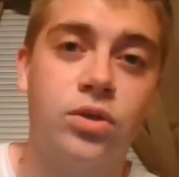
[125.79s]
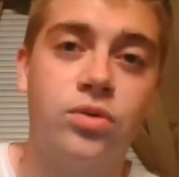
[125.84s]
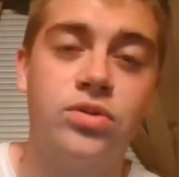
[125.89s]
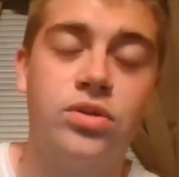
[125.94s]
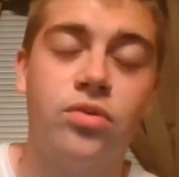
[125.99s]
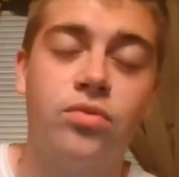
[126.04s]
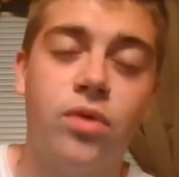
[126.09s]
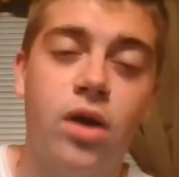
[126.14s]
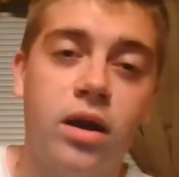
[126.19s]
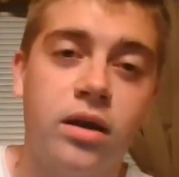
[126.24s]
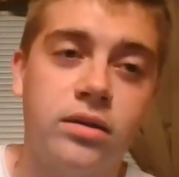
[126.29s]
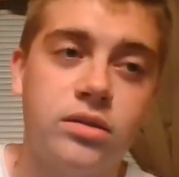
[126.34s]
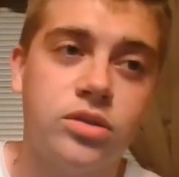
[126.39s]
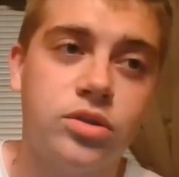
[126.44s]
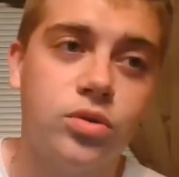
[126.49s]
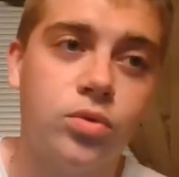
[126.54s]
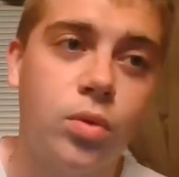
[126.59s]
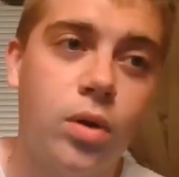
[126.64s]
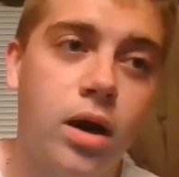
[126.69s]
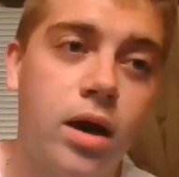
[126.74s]
Houston Rockets
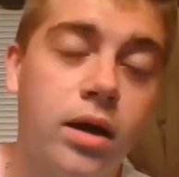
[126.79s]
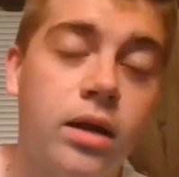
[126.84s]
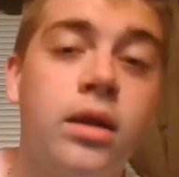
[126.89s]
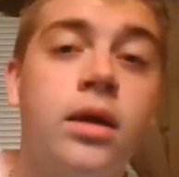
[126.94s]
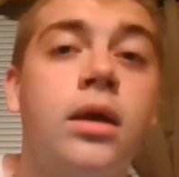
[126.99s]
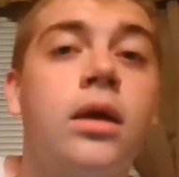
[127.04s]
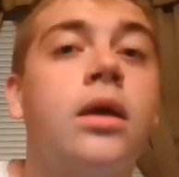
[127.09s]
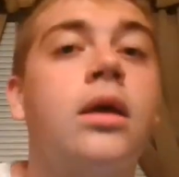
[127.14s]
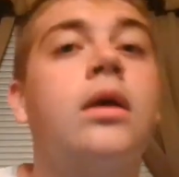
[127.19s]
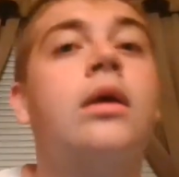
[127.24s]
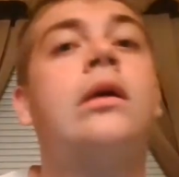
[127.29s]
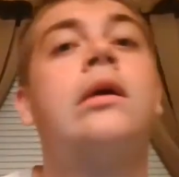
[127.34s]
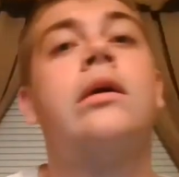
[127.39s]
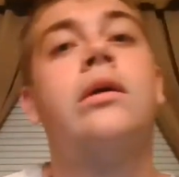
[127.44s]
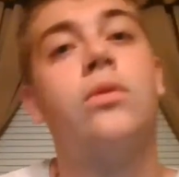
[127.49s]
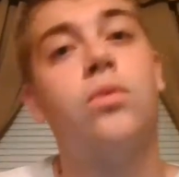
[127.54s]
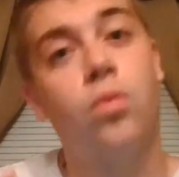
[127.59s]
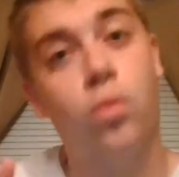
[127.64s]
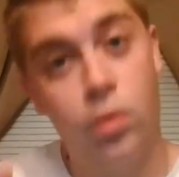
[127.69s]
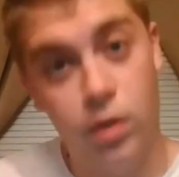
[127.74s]
squad
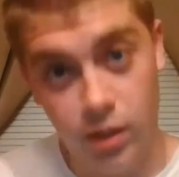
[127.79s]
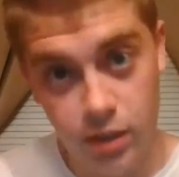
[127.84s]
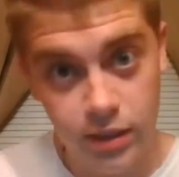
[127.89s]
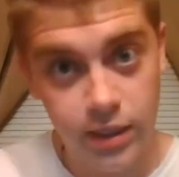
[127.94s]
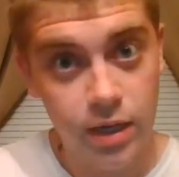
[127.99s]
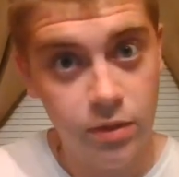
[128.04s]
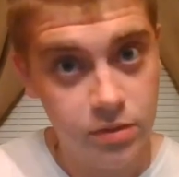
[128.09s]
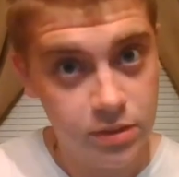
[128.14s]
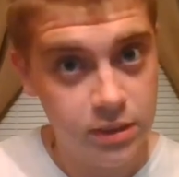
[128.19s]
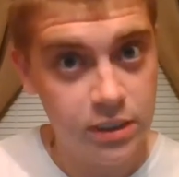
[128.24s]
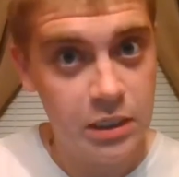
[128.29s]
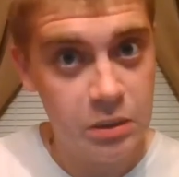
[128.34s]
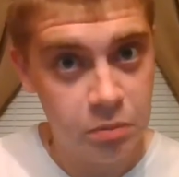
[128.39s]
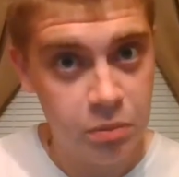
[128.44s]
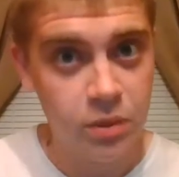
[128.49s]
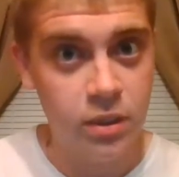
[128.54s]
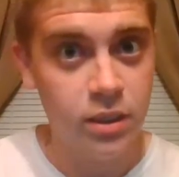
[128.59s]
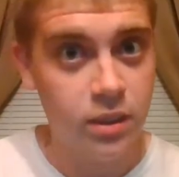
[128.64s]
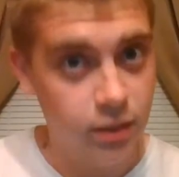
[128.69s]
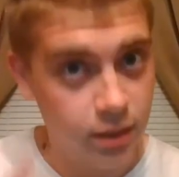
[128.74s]
without
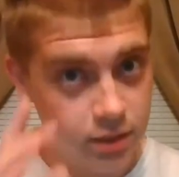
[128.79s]
CP.